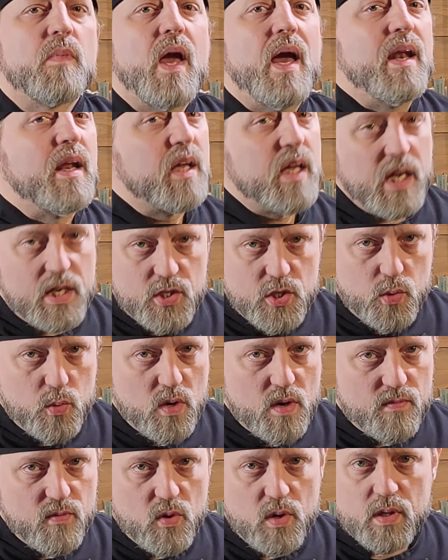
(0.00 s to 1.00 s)
And in case you
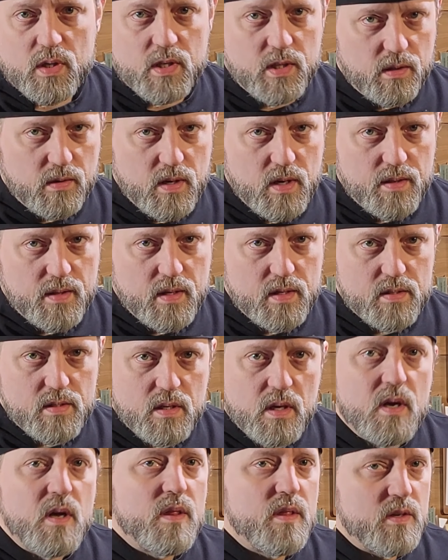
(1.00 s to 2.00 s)
were ever unclear on
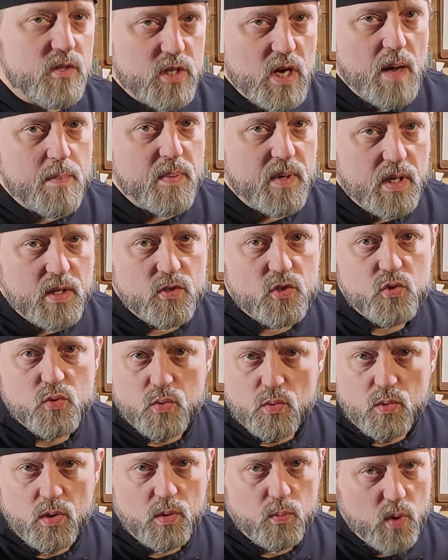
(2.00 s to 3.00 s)
this, the Japanese
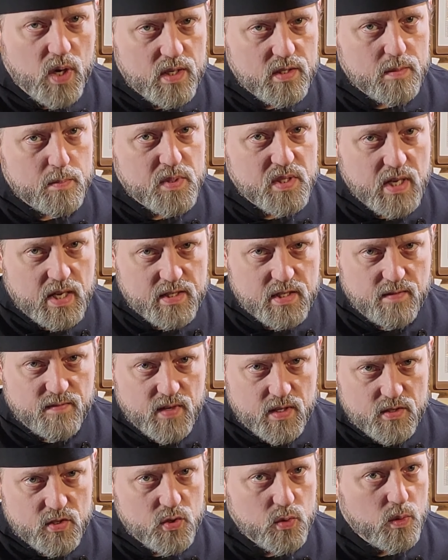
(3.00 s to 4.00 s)
truly raise
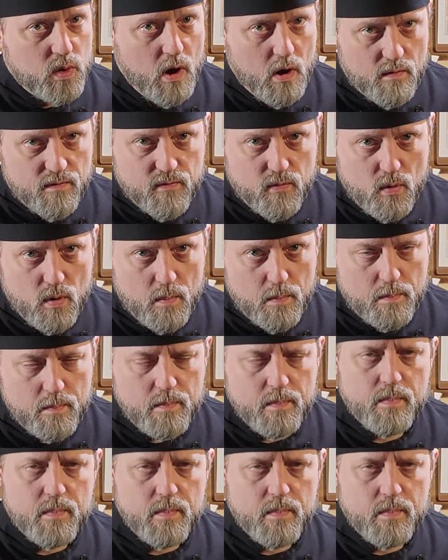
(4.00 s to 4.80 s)
obsessiveness to an art form.